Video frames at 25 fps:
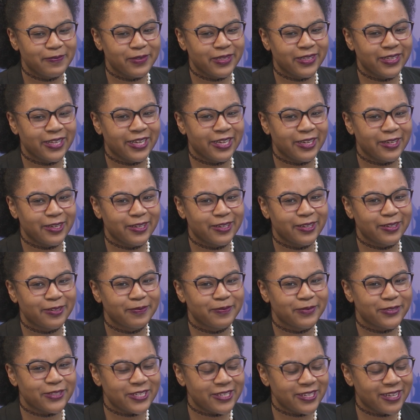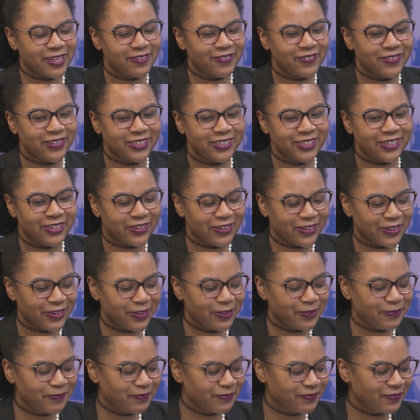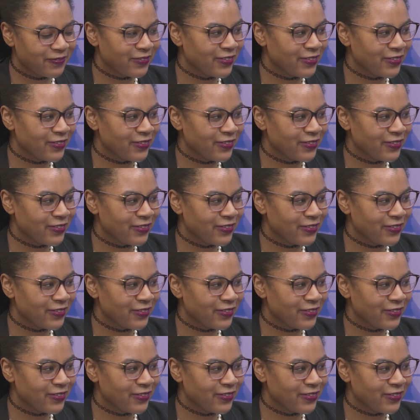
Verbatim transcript: malaikamustapha.com.